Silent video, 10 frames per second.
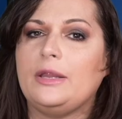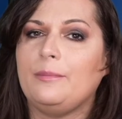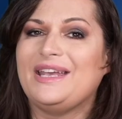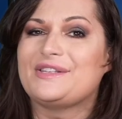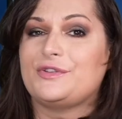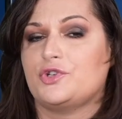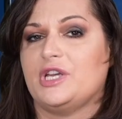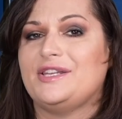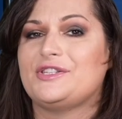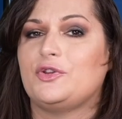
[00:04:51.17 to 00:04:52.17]
mix two
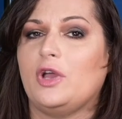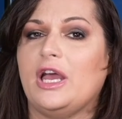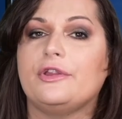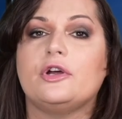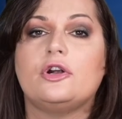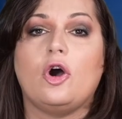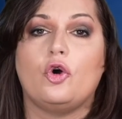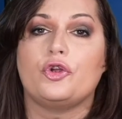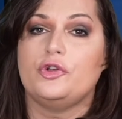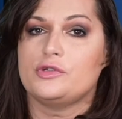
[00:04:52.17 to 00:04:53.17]
shades together
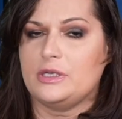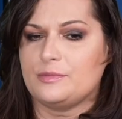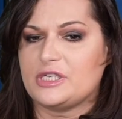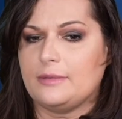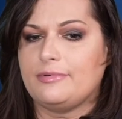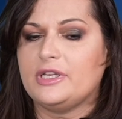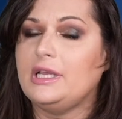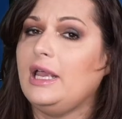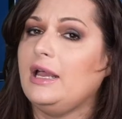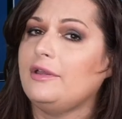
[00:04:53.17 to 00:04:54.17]
or use them
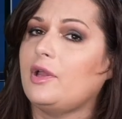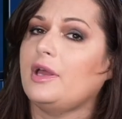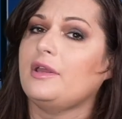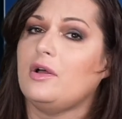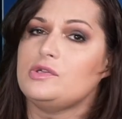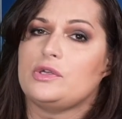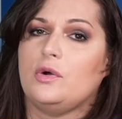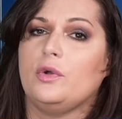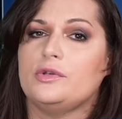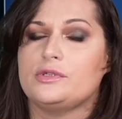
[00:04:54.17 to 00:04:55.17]
separately, and you can
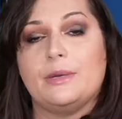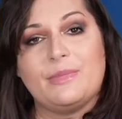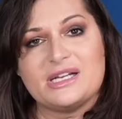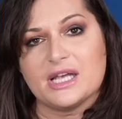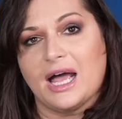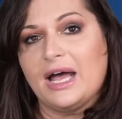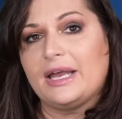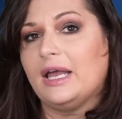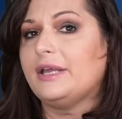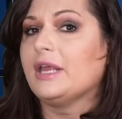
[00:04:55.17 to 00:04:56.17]
also use them as a
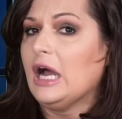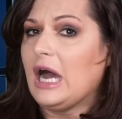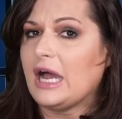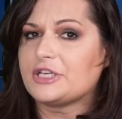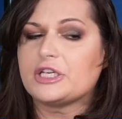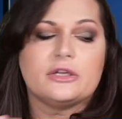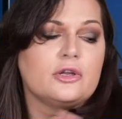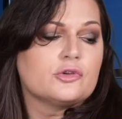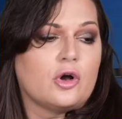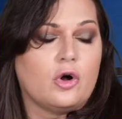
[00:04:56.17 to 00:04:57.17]
highlight,
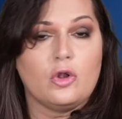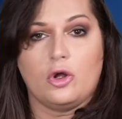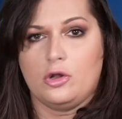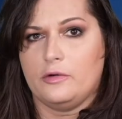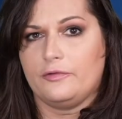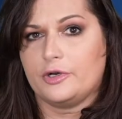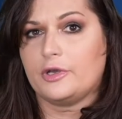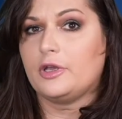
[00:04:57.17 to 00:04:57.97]
eyeshadows all over your